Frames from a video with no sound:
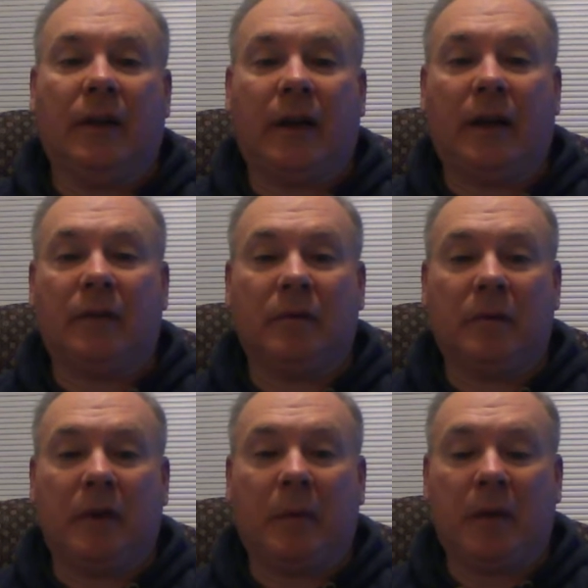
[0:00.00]

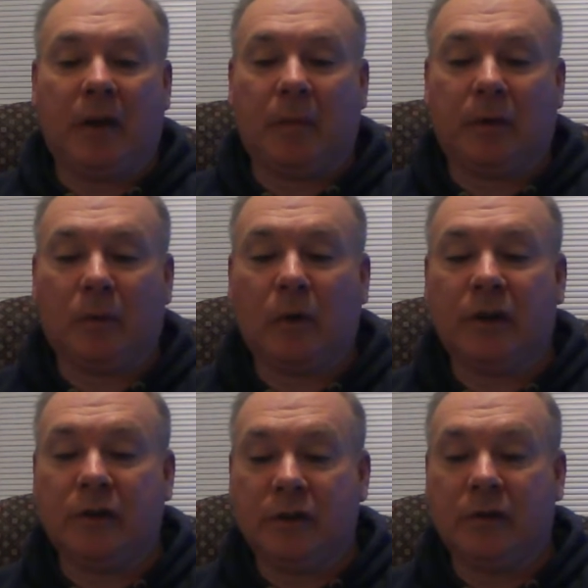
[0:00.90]
that becomes a
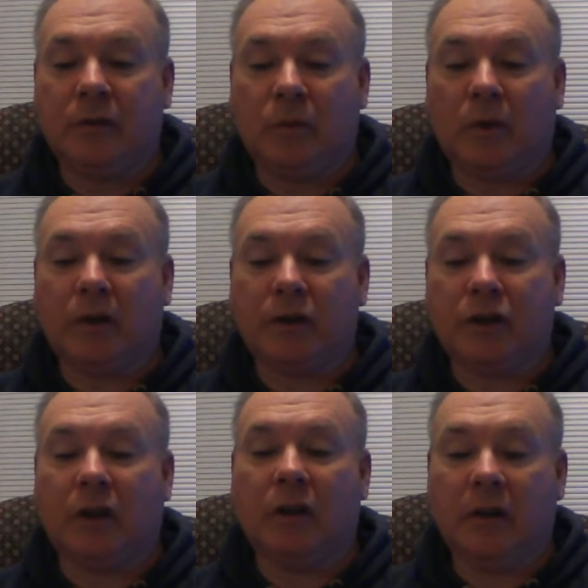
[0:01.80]
run
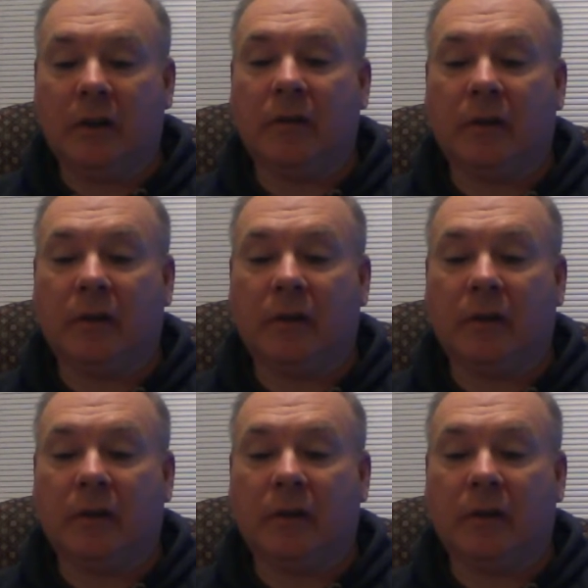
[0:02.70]
chart.